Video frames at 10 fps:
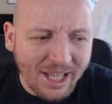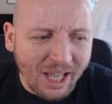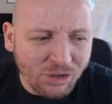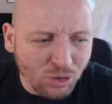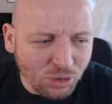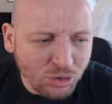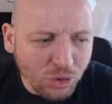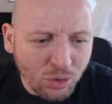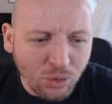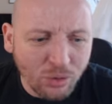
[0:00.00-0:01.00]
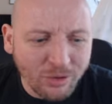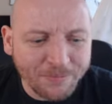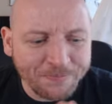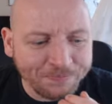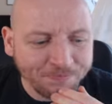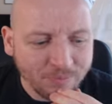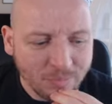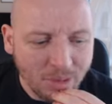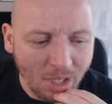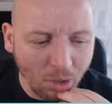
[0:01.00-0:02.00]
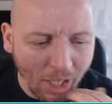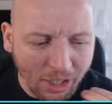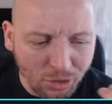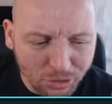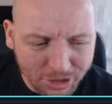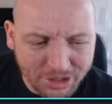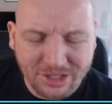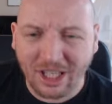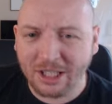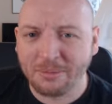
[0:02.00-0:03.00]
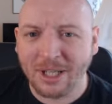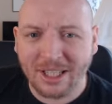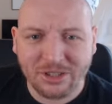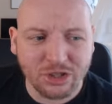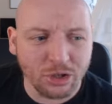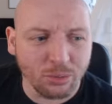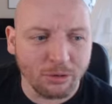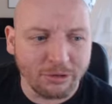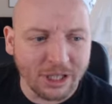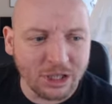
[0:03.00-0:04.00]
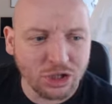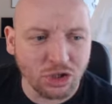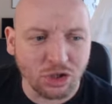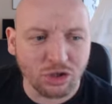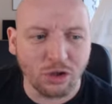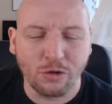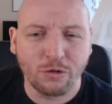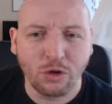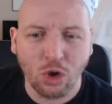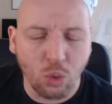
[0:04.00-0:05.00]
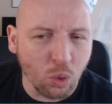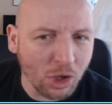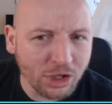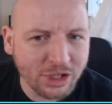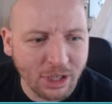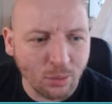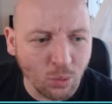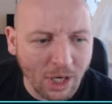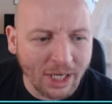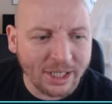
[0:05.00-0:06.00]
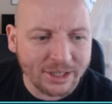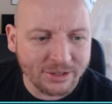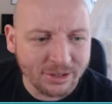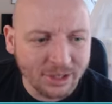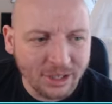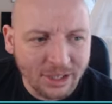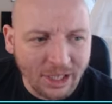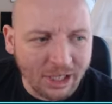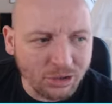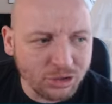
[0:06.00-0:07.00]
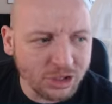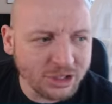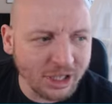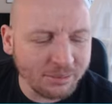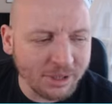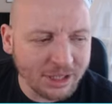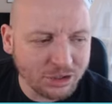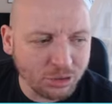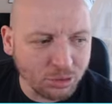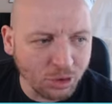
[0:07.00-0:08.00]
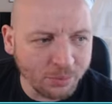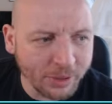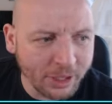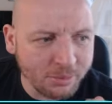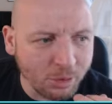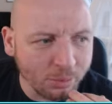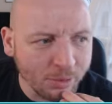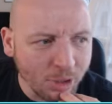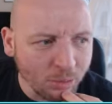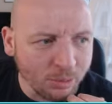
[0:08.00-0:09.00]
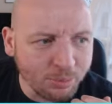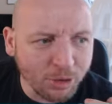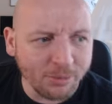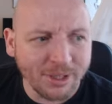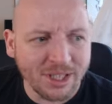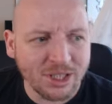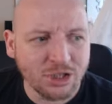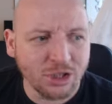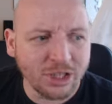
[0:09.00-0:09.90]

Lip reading: I don't know. I looked at Sam last year, we're really short of quality or wide. I looked at Sam last year, couldn't pick him up. We brought him in this year,